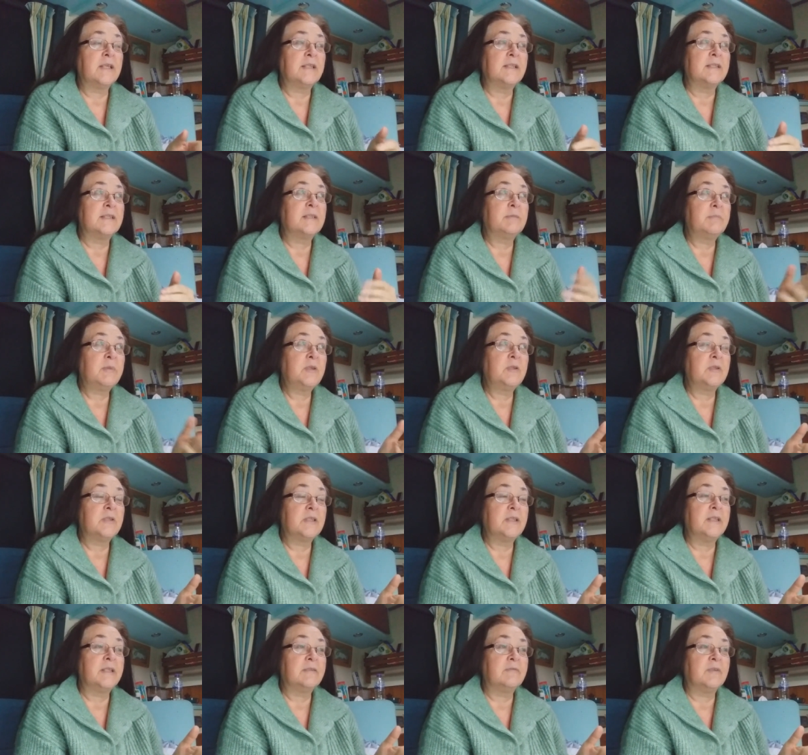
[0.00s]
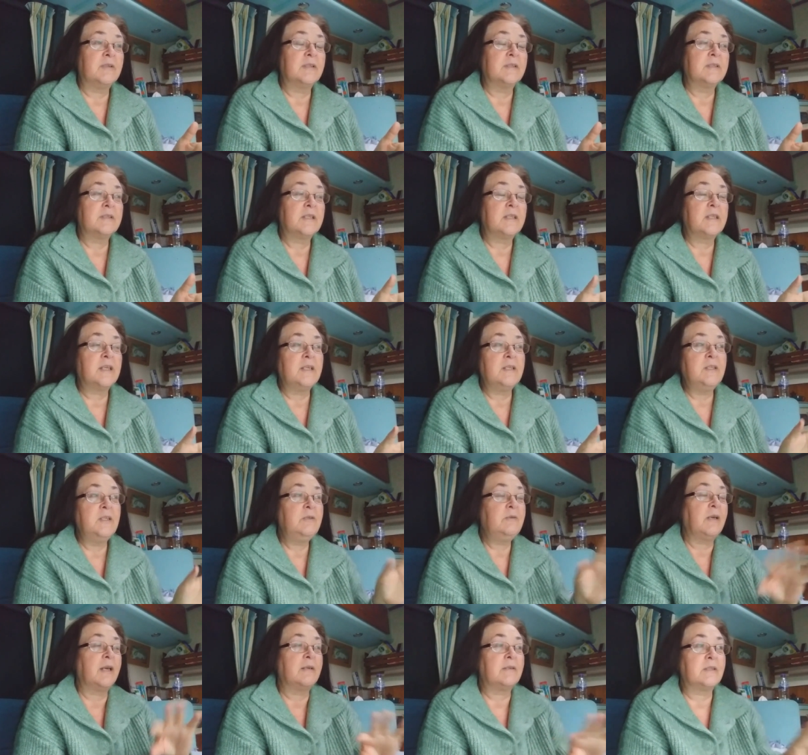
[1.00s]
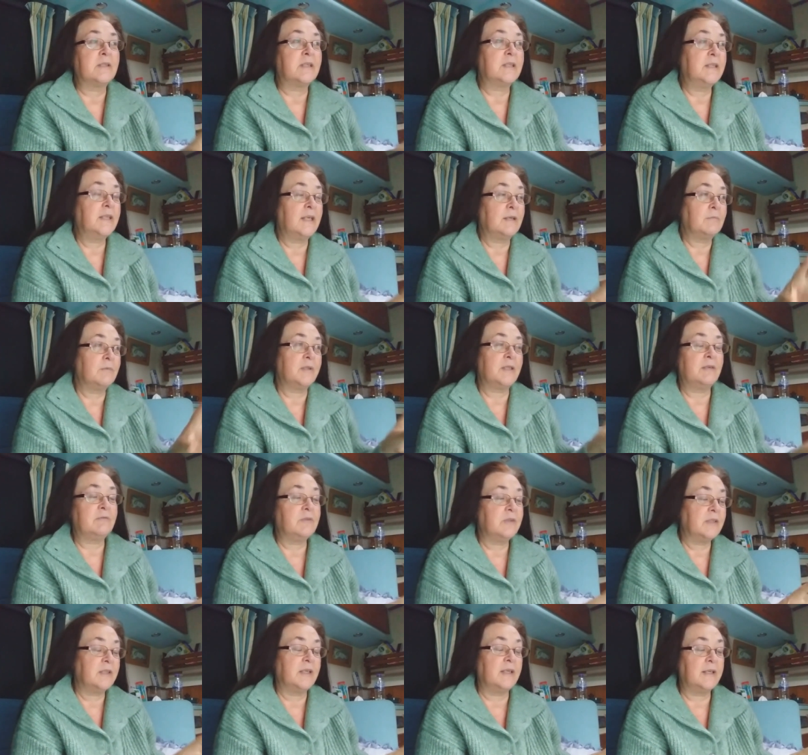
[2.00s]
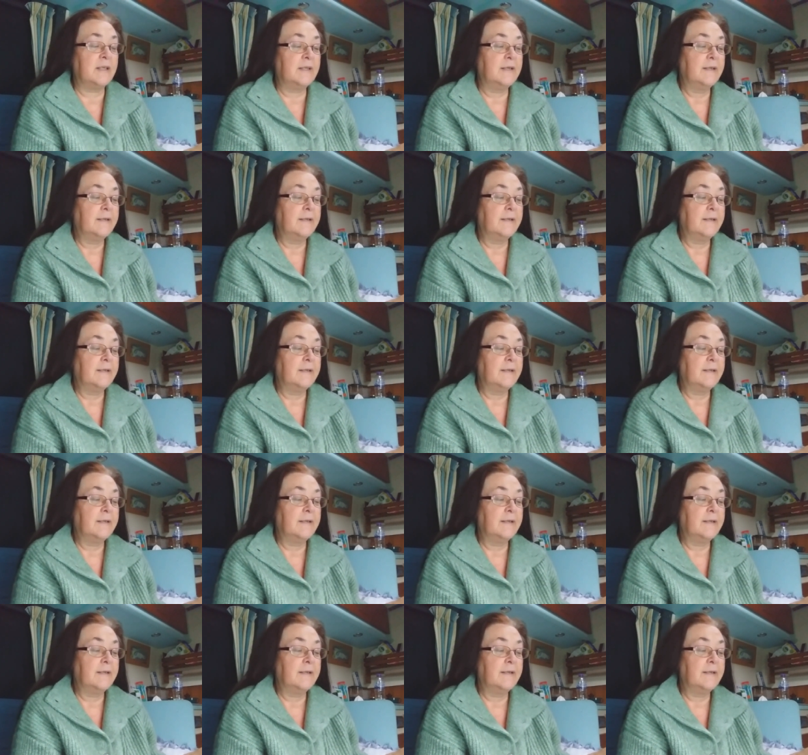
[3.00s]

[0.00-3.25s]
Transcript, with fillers: and spiritually advanced that they knew how to connect with everything.